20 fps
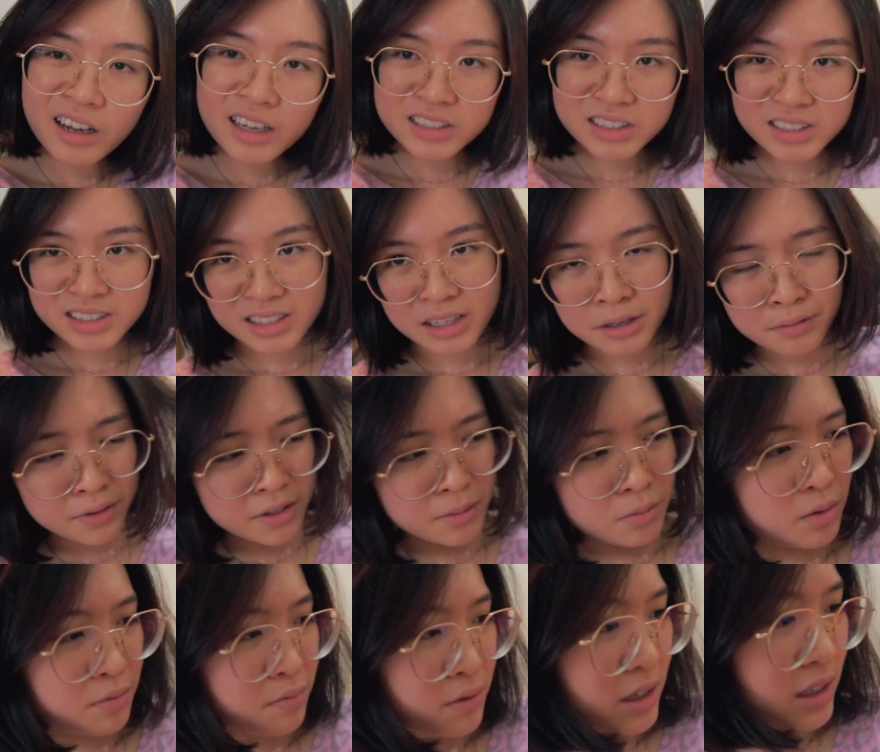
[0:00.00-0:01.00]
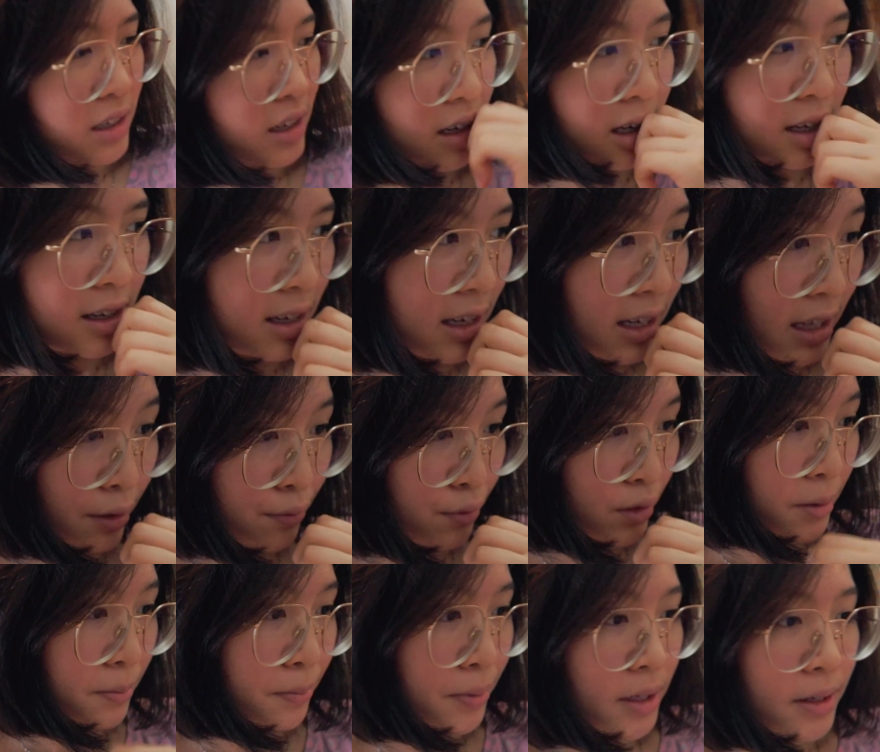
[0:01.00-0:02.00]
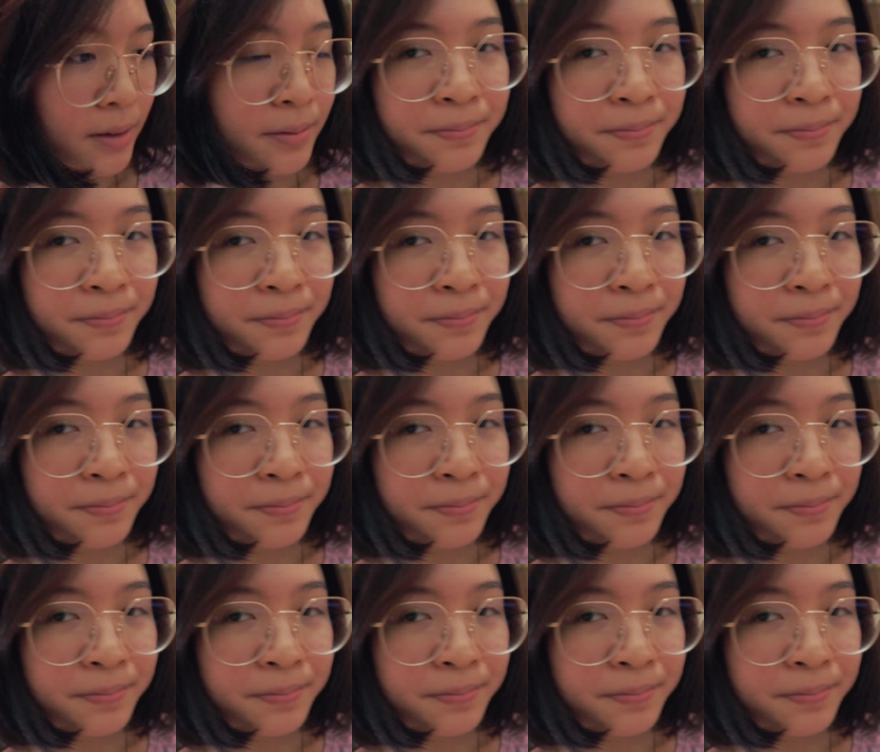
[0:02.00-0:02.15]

I just give up with it. I give up.